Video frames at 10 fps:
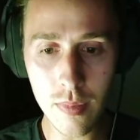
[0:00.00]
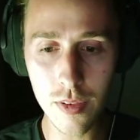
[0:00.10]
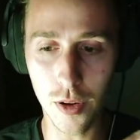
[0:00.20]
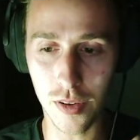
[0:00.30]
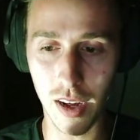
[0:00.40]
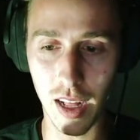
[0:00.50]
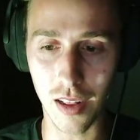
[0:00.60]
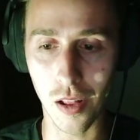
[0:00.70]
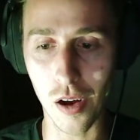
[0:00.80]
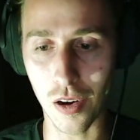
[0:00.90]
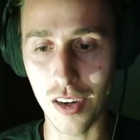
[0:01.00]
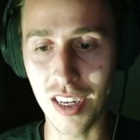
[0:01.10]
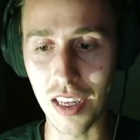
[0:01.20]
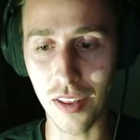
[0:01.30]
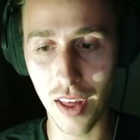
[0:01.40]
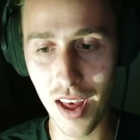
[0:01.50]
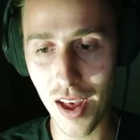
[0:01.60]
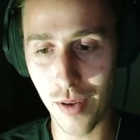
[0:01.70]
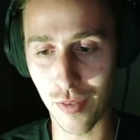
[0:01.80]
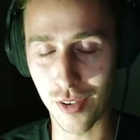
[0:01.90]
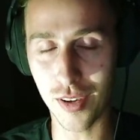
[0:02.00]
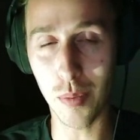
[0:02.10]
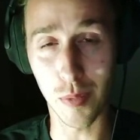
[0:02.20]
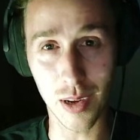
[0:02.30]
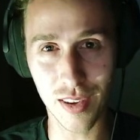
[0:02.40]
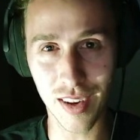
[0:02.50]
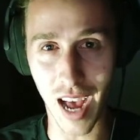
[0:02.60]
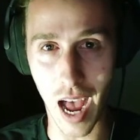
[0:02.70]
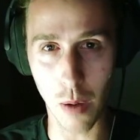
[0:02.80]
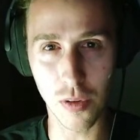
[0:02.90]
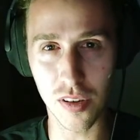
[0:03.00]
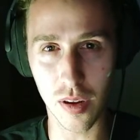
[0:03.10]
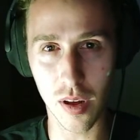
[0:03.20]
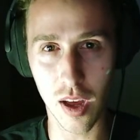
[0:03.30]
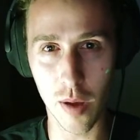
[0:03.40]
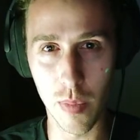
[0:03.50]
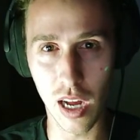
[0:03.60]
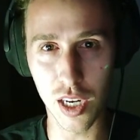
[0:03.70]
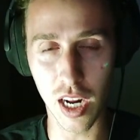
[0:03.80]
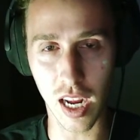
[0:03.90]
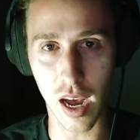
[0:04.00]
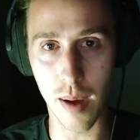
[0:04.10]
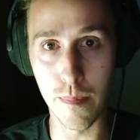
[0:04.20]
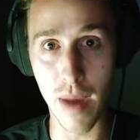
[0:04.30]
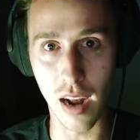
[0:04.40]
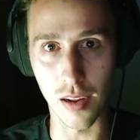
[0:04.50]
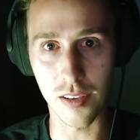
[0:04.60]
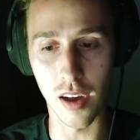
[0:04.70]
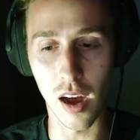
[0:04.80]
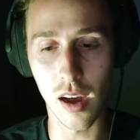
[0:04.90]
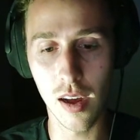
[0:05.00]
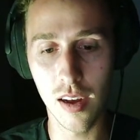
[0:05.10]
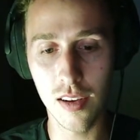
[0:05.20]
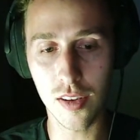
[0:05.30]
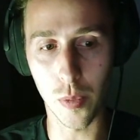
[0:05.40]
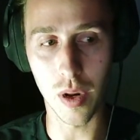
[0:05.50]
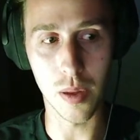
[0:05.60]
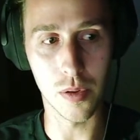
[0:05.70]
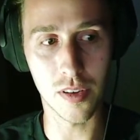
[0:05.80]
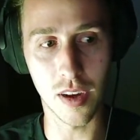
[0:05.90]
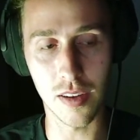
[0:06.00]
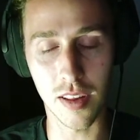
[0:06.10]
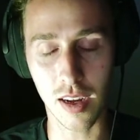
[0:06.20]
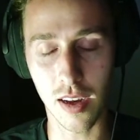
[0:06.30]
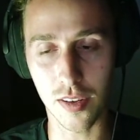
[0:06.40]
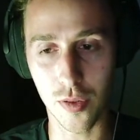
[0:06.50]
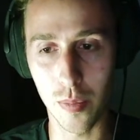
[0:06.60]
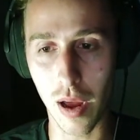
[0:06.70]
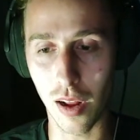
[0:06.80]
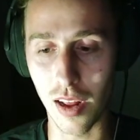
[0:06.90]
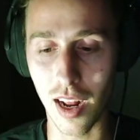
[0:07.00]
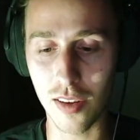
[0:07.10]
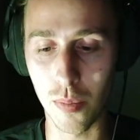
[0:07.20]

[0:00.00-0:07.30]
So it's got like longer teeth. For some reason, I was imagining a metal saw. So one of those saws that cuts through metal and has